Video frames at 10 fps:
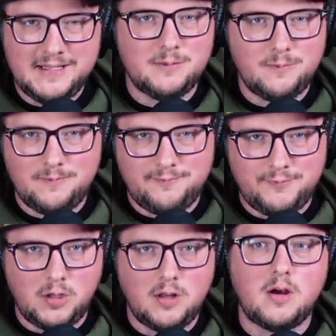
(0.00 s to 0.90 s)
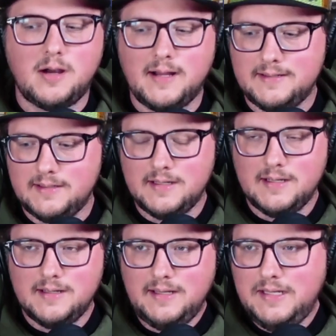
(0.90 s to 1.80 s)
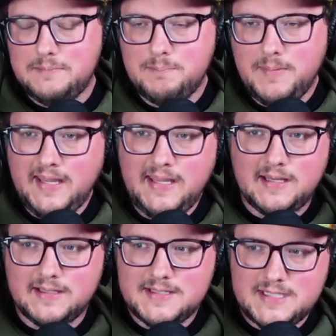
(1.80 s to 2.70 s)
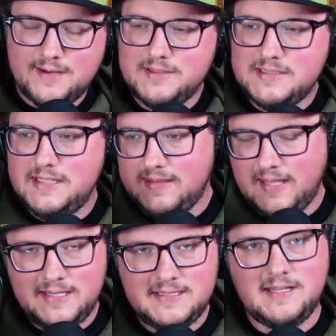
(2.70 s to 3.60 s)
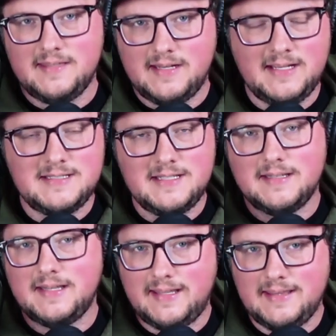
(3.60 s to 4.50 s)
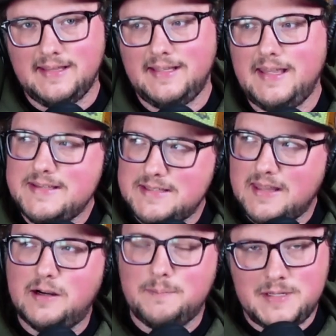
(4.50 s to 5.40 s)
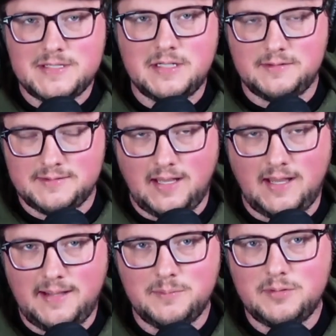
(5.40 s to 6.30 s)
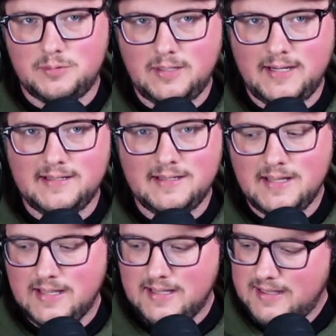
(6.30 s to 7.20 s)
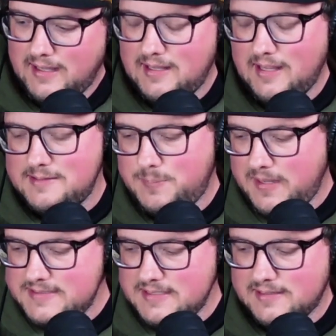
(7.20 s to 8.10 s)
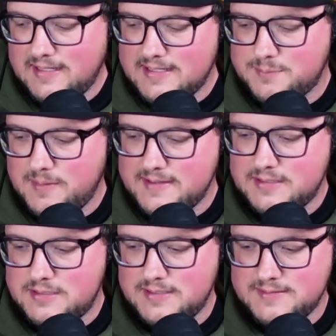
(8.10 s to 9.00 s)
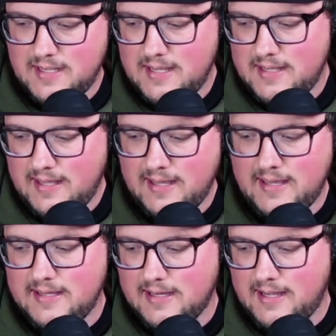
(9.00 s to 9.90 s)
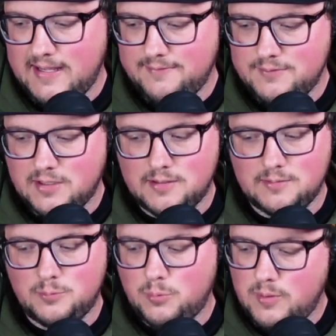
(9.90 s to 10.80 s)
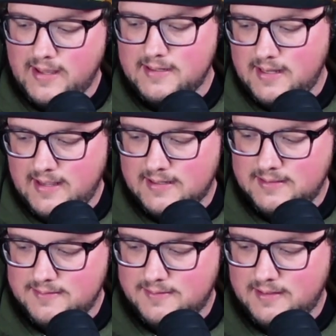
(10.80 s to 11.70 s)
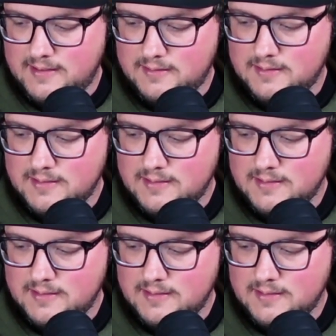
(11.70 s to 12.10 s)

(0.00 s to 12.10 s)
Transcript: full on May 17th, 18th, and 19th, like, is there a busier time, right? And basically his message is, hey, I have not read anything,